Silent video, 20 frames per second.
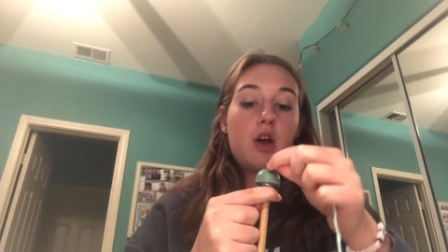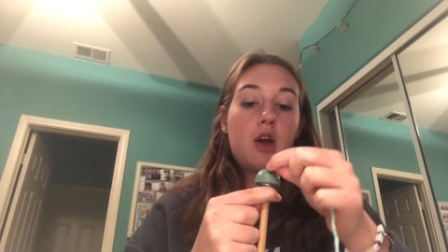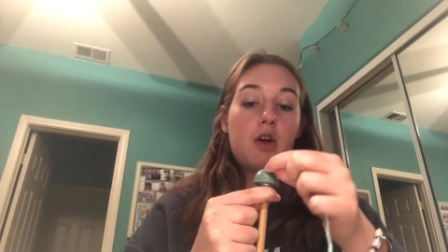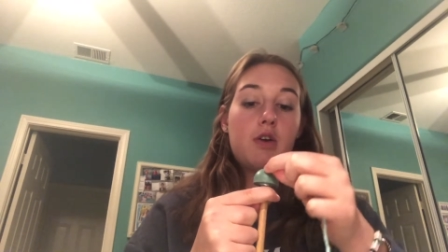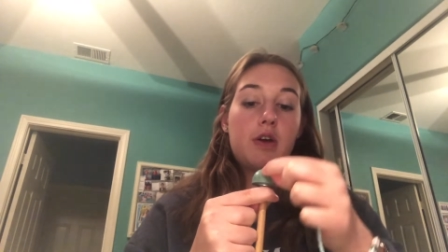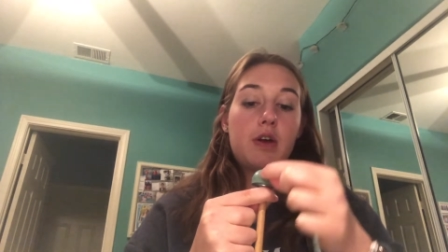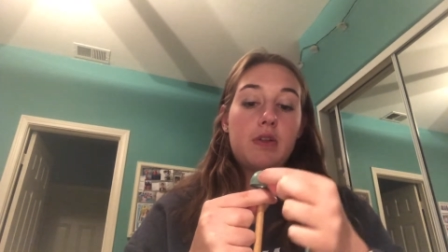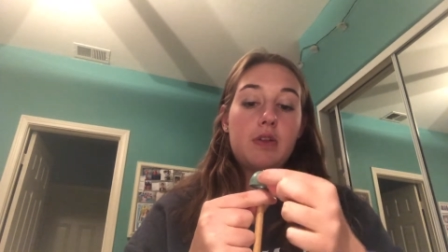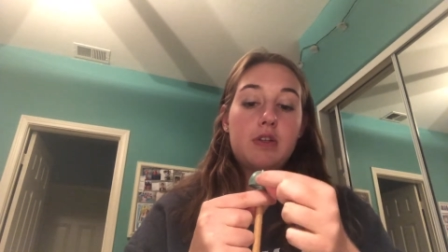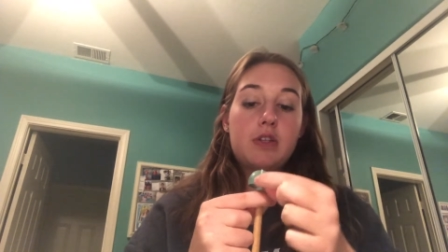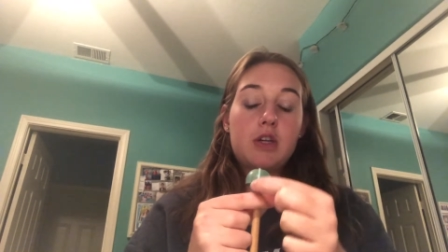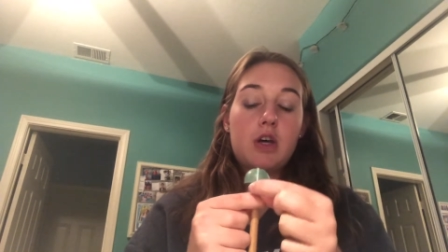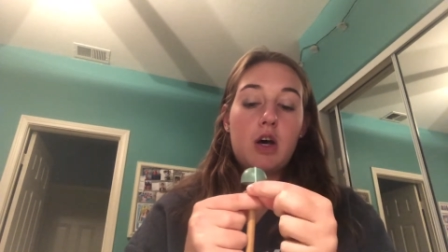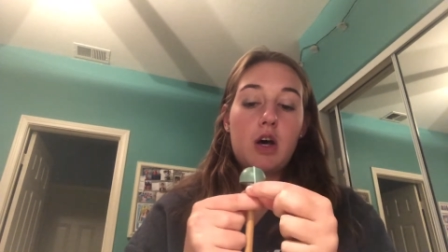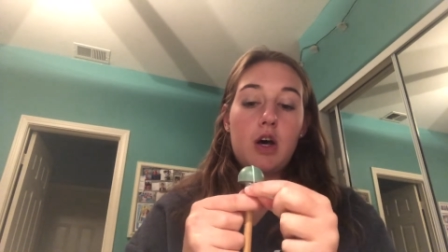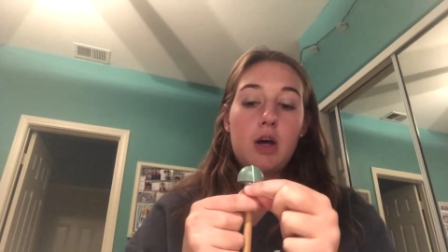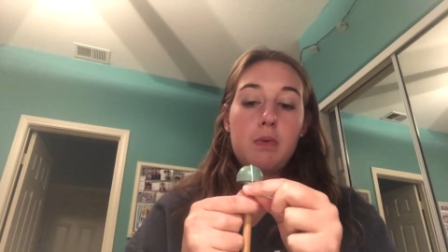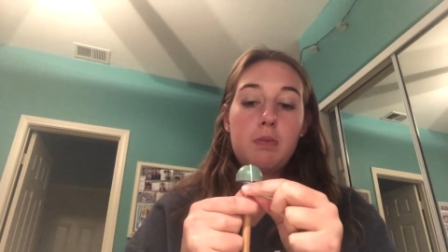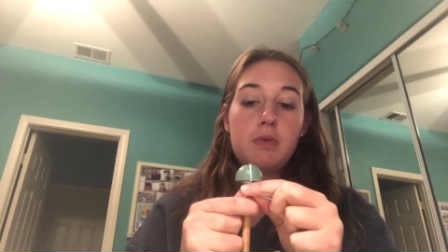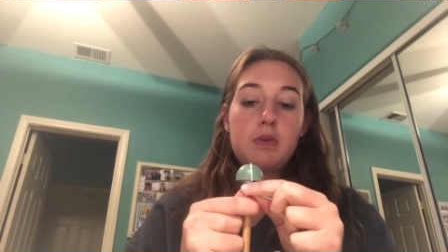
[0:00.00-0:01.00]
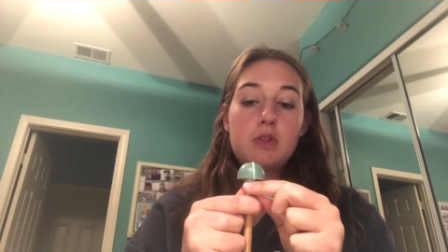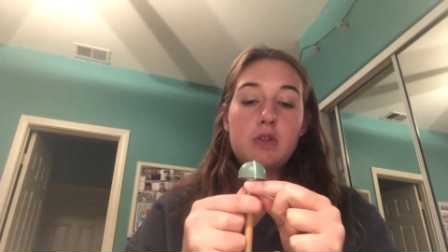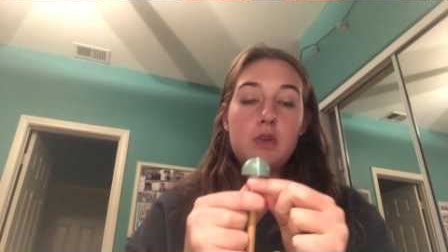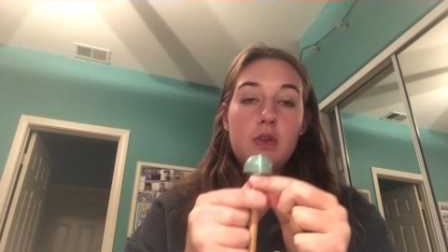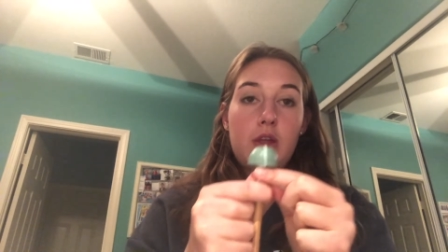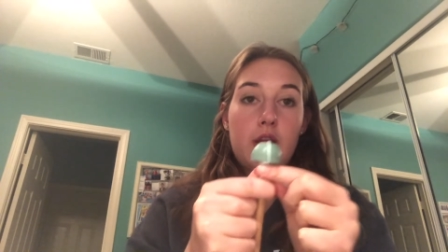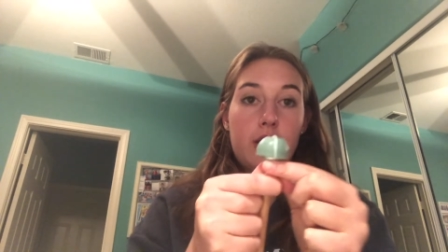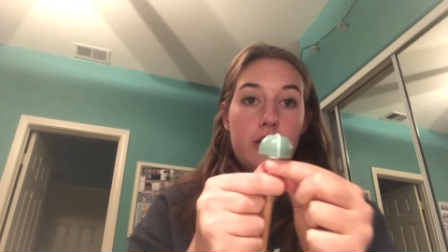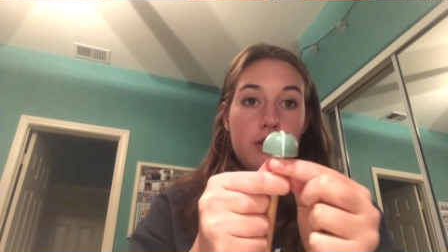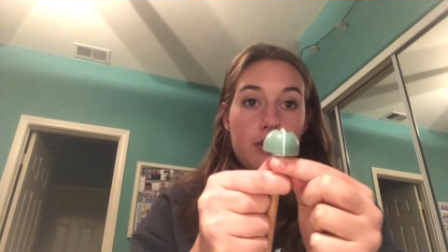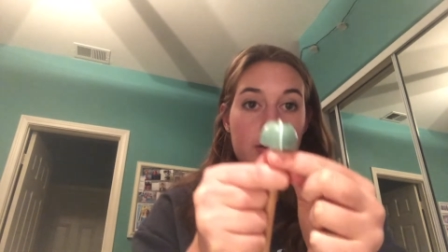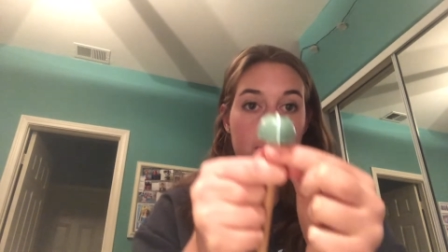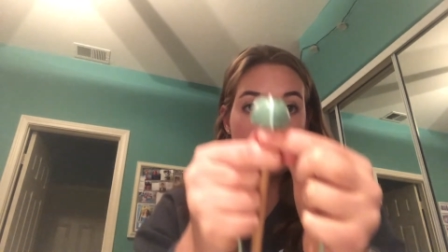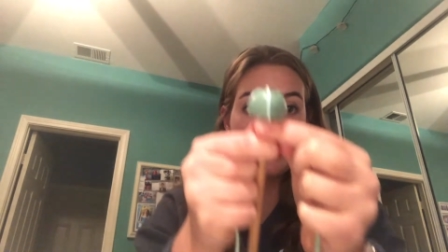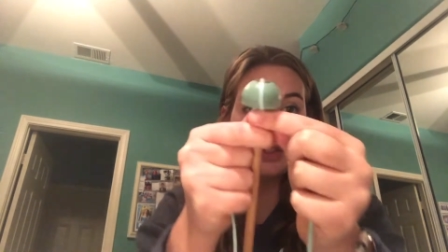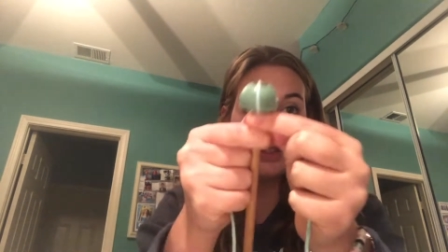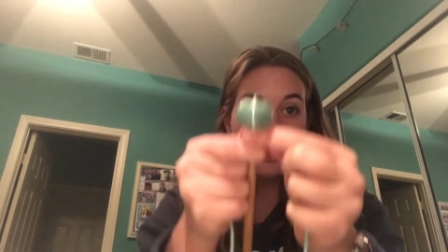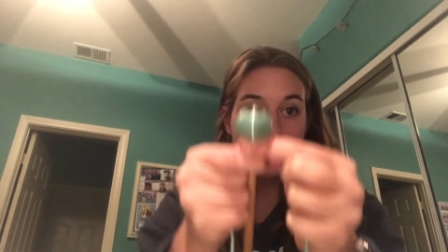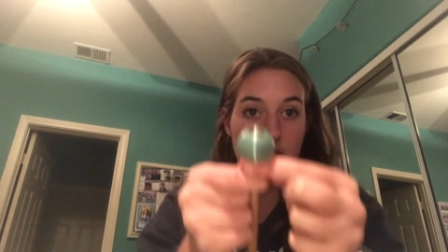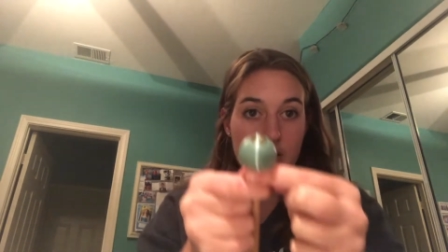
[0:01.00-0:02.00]
around the top so that it
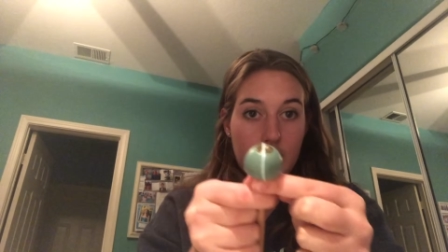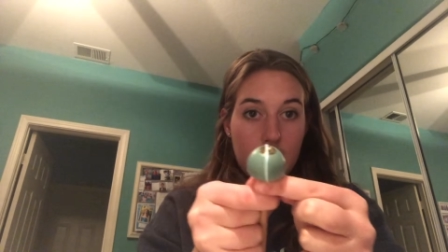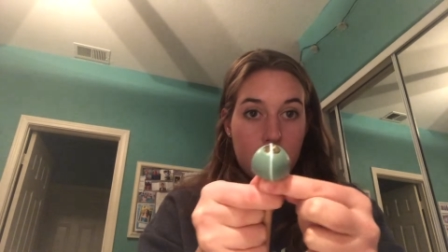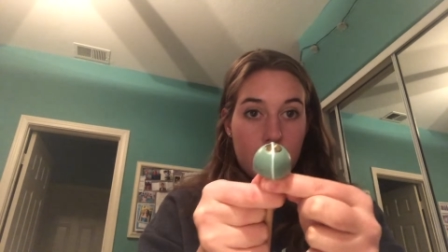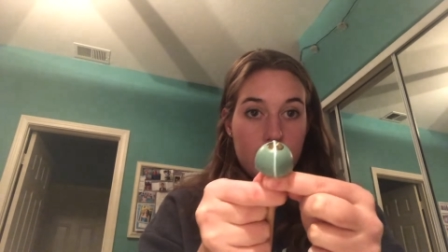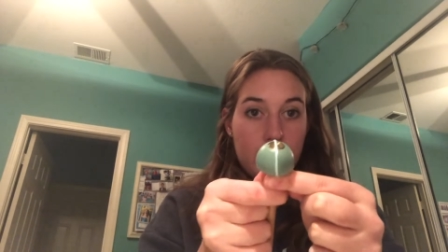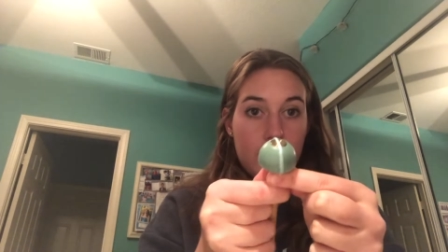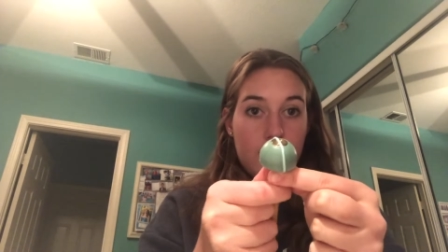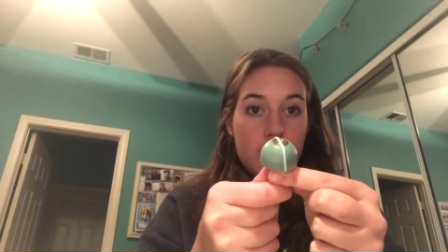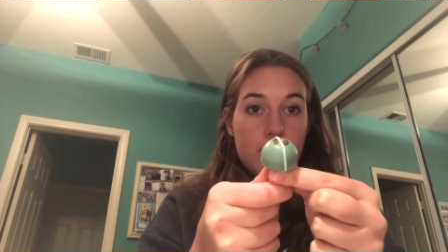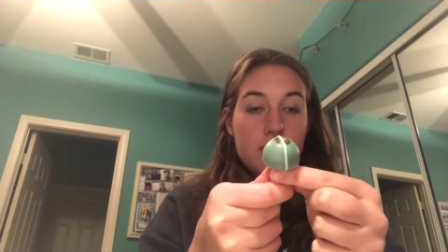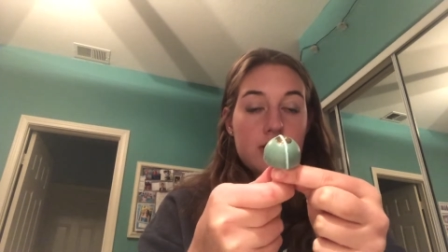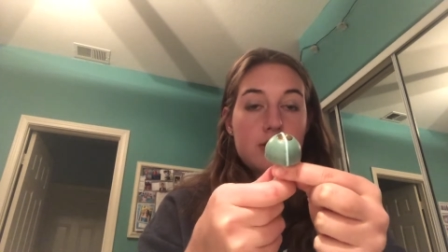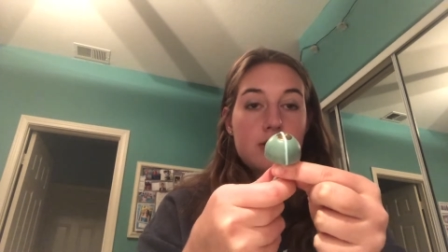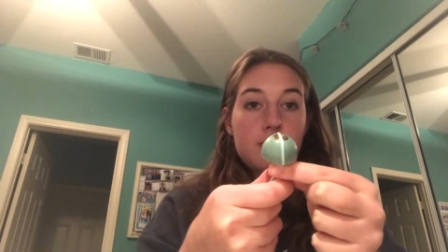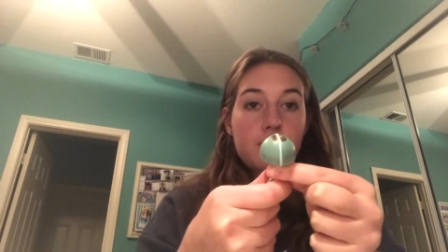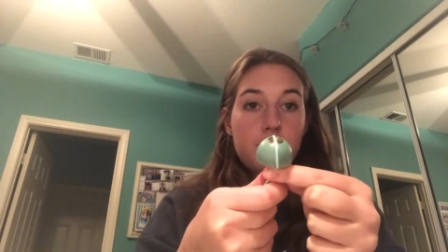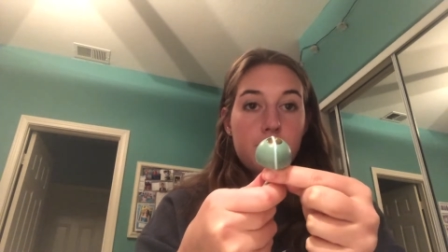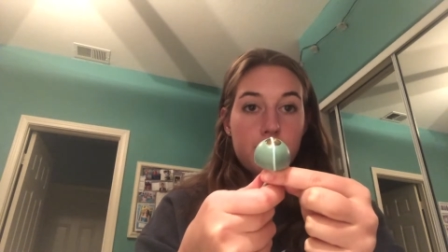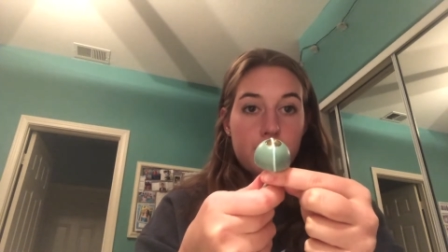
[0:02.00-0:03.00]
looks like this,